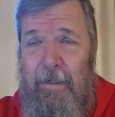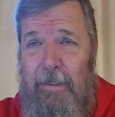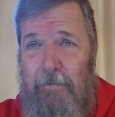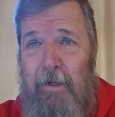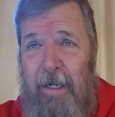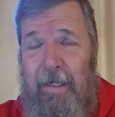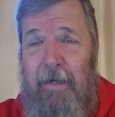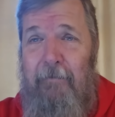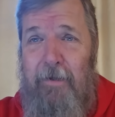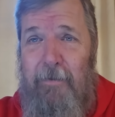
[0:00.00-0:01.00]
is
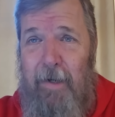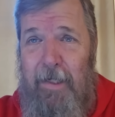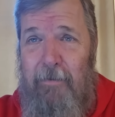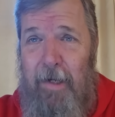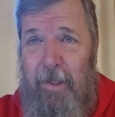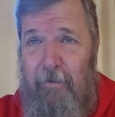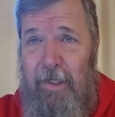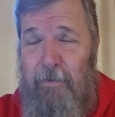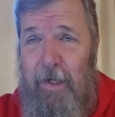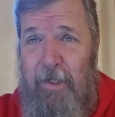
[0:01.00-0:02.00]
predicting for
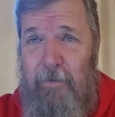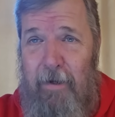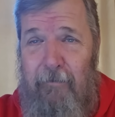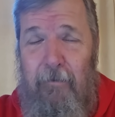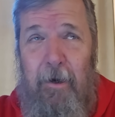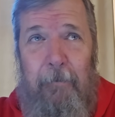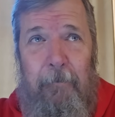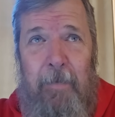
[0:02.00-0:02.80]
2023-2024.